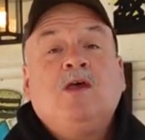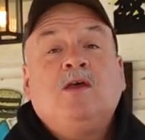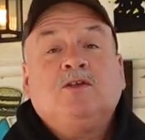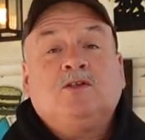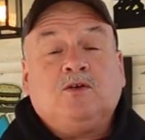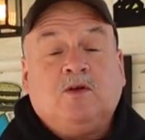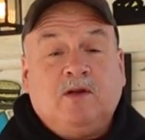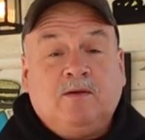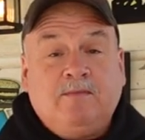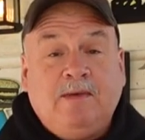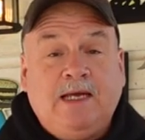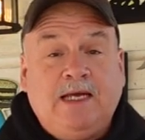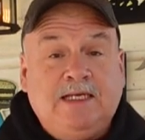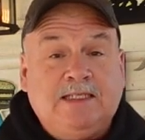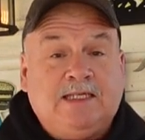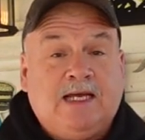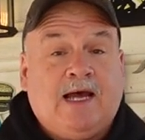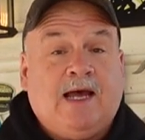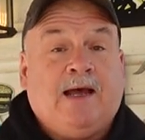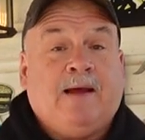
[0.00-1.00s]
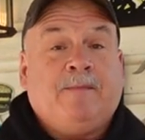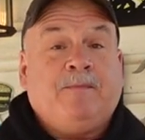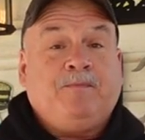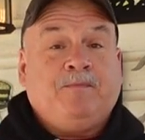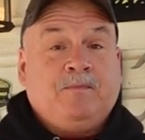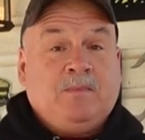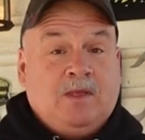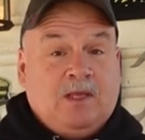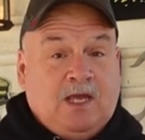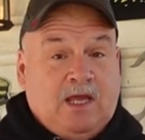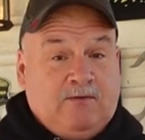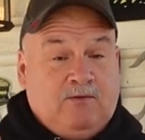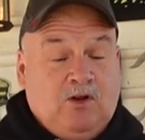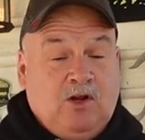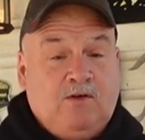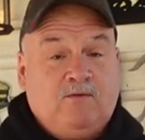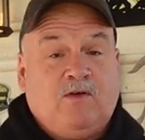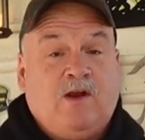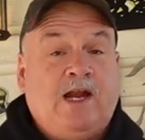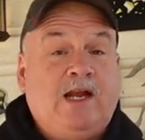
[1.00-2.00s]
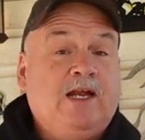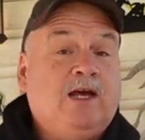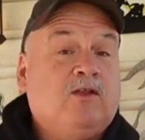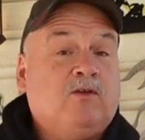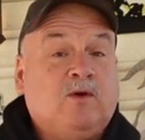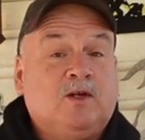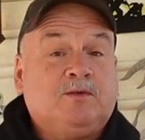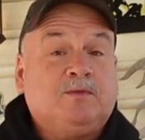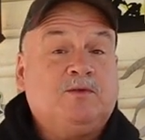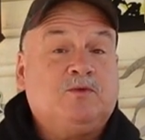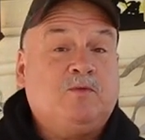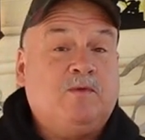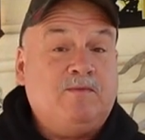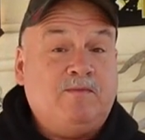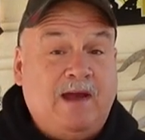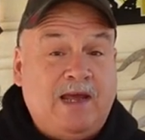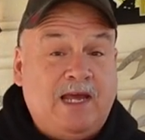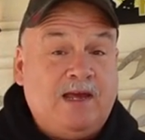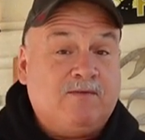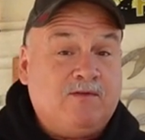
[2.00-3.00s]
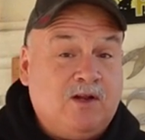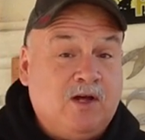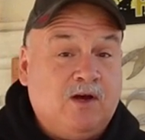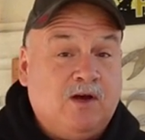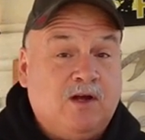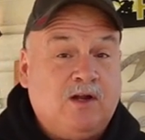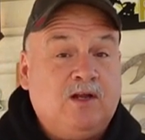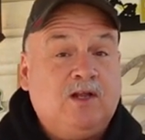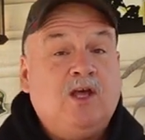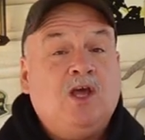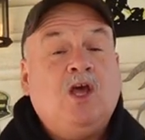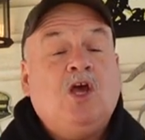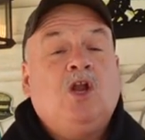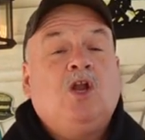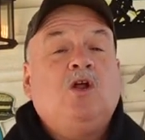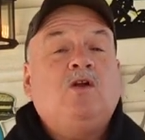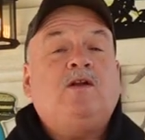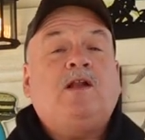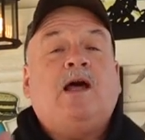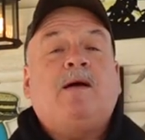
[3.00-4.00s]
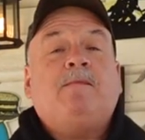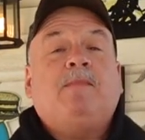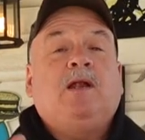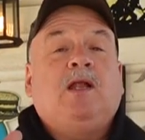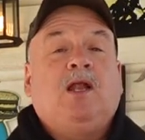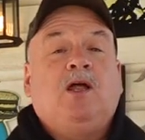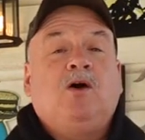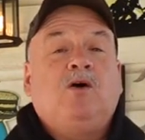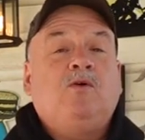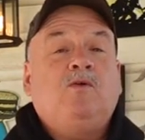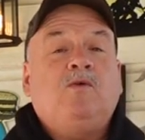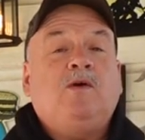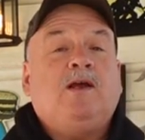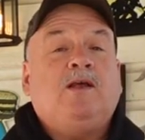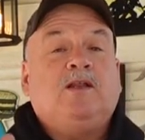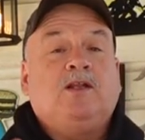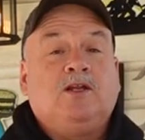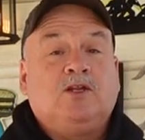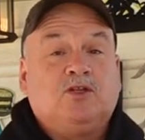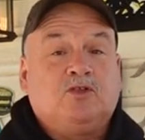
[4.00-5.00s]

So in the meantime, if you're looking for any other recipes we may have done, look down below in the